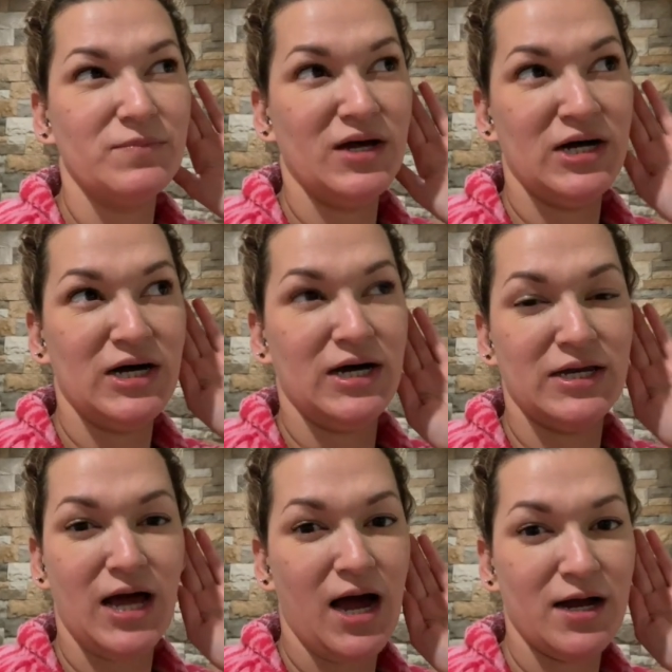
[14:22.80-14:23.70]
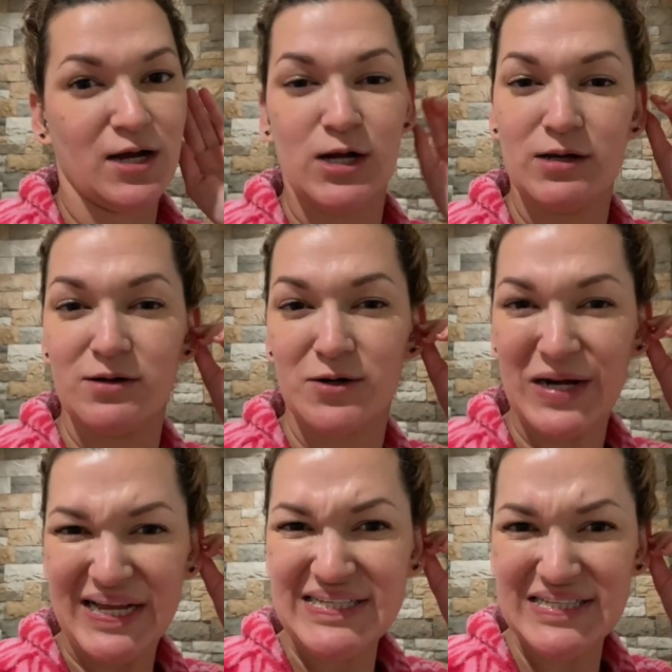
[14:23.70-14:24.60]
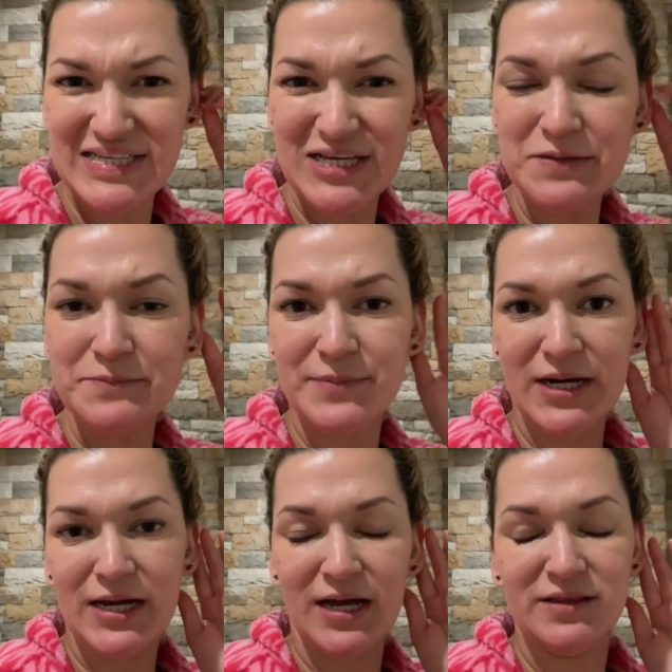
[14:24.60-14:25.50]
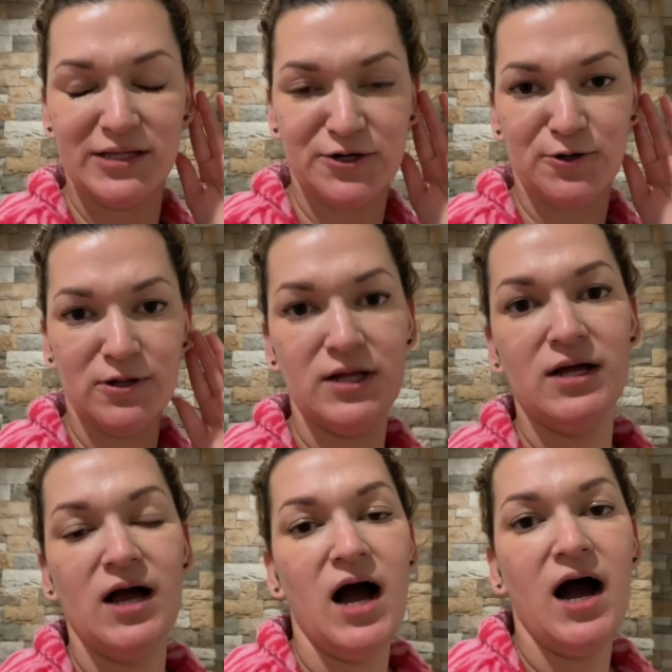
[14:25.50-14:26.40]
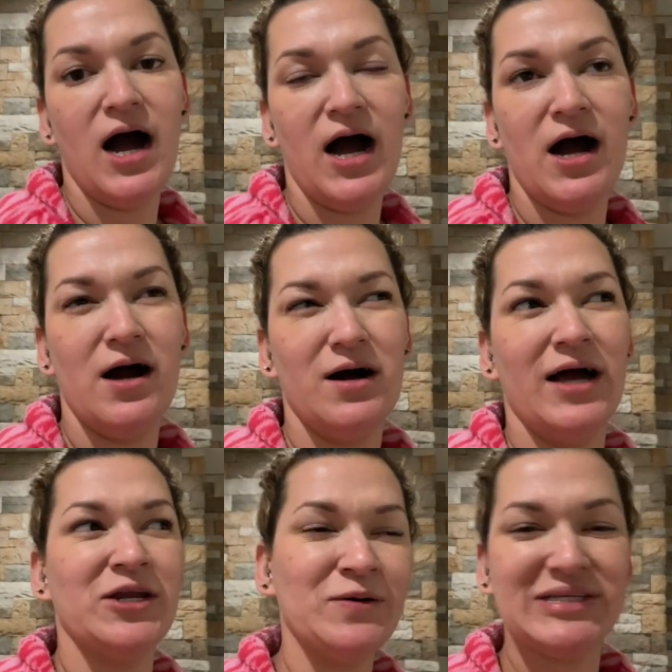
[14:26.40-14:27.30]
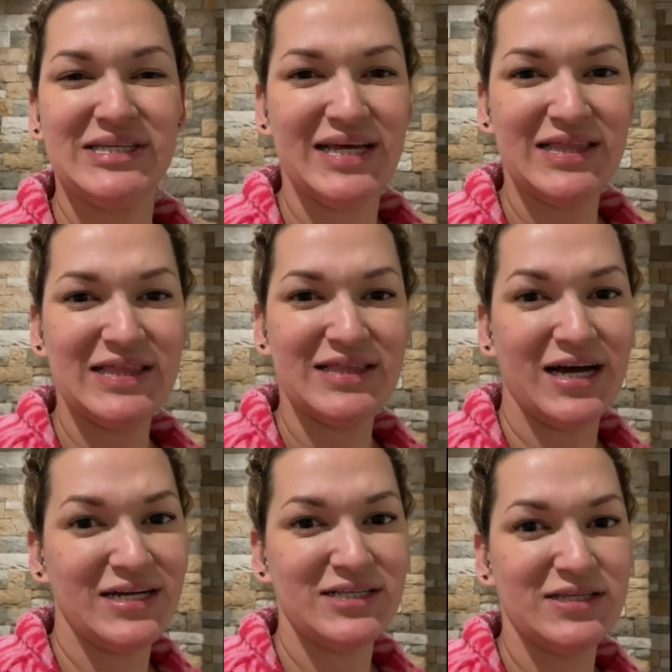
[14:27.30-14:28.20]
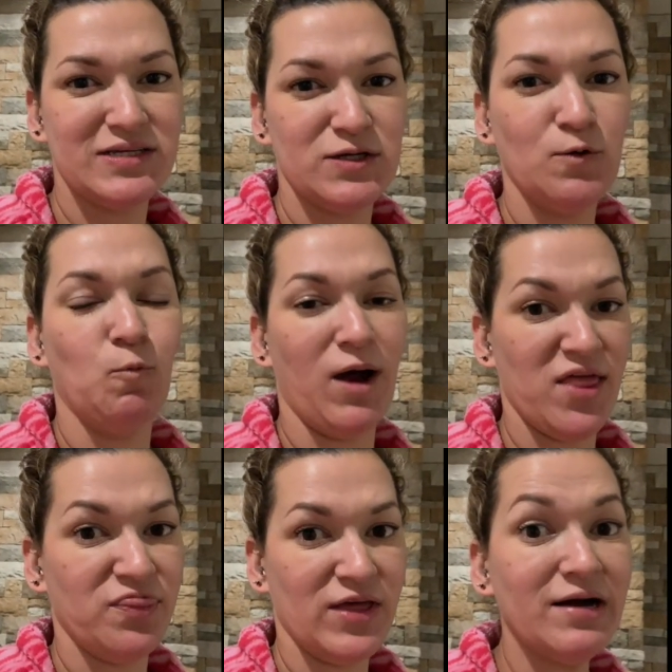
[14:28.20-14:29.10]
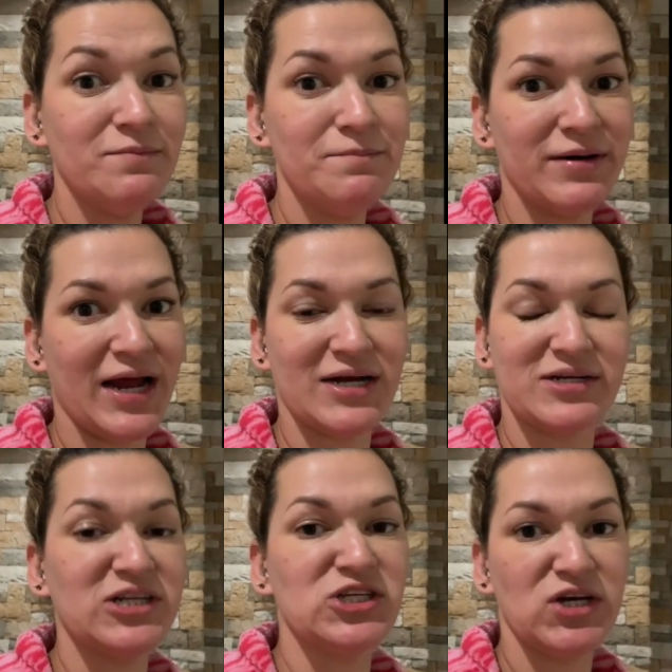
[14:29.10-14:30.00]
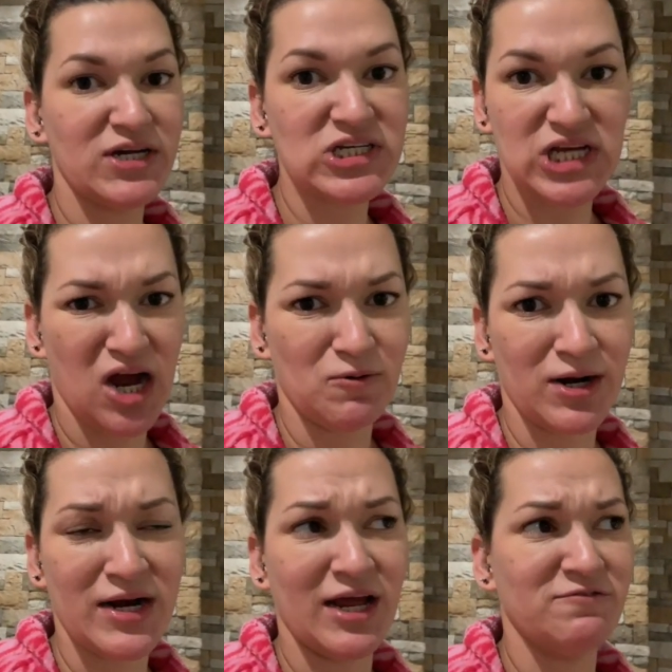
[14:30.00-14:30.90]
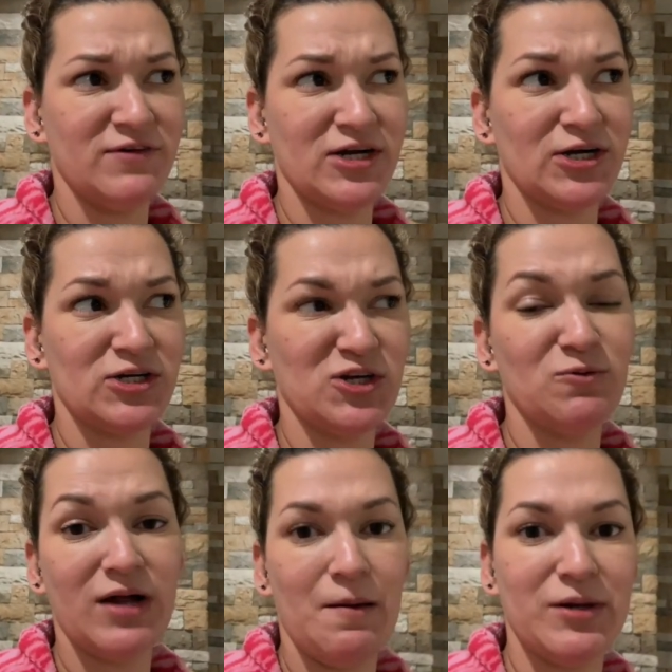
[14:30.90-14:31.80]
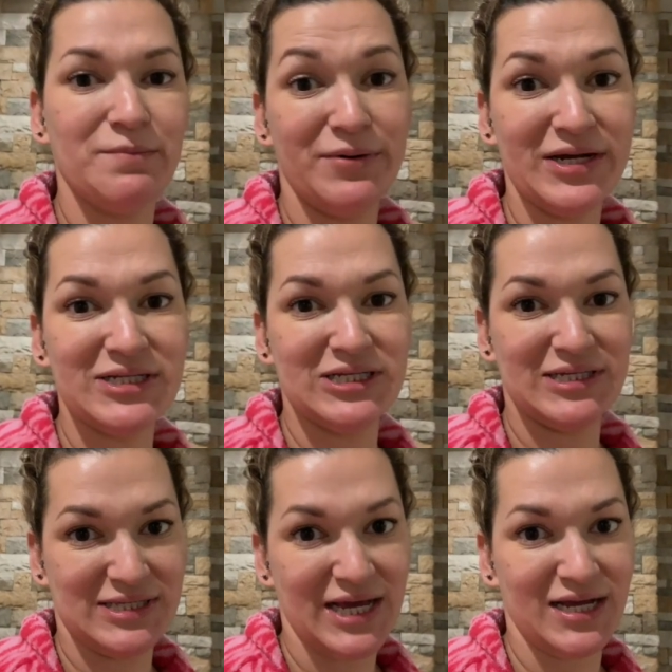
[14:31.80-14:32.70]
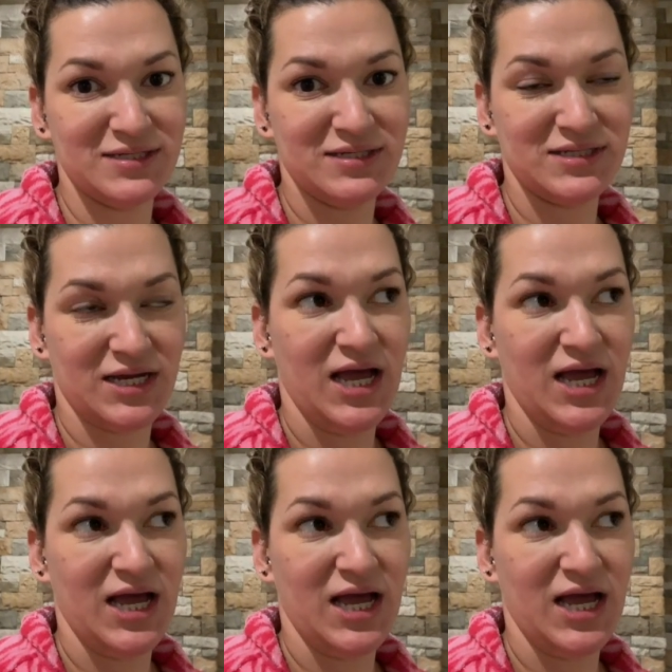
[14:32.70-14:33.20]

Not crazy, but a little. I know it said not to wet them, but I actually took a shower and I figured, you know what, I'm gonna put it to the test.